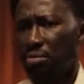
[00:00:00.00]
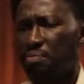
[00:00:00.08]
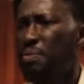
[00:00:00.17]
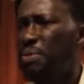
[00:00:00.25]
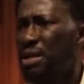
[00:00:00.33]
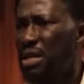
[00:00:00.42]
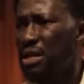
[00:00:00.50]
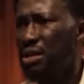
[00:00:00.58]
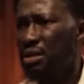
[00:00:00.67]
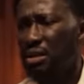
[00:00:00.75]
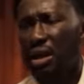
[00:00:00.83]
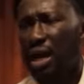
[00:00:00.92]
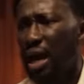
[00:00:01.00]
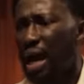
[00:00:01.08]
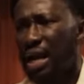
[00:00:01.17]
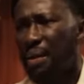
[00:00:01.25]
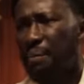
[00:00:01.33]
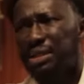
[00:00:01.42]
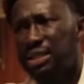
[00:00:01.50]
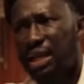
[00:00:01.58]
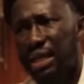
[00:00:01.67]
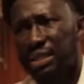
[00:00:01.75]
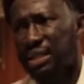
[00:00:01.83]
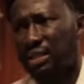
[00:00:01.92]
Bibini and a
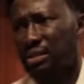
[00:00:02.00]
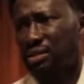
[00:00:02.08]
maintenance.